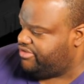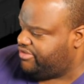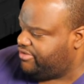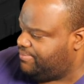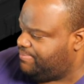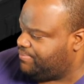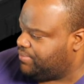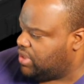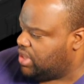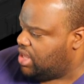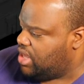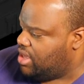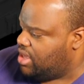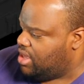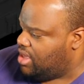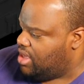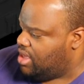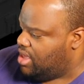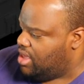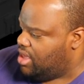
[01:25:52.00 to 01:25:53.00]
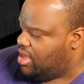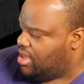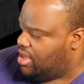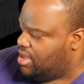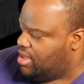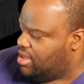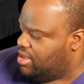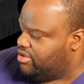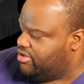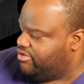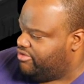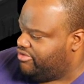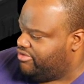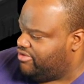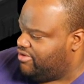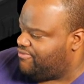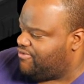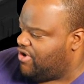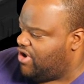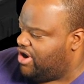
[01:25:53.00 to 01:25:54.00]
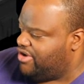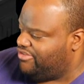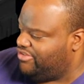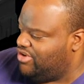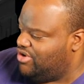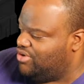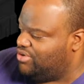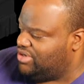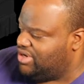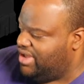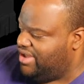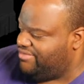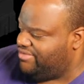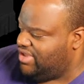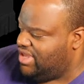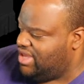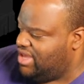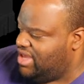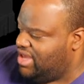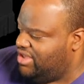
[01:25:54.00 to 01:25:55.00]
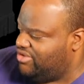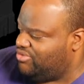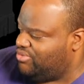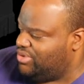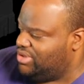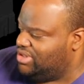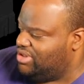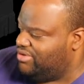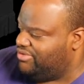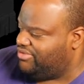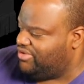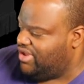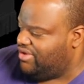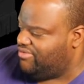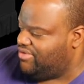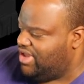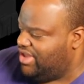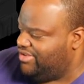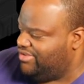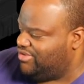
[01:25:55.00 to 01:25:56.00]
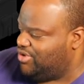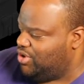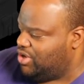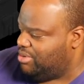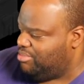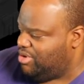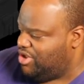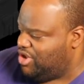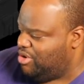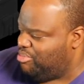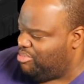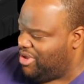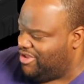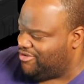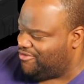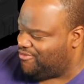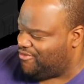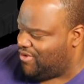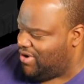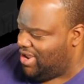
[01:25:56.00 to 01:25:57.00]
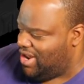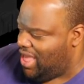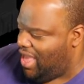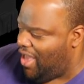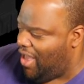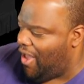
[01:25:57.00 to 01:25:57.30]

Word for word: is. So far, zero deaths. Yes, reload save game is going to be your best friend.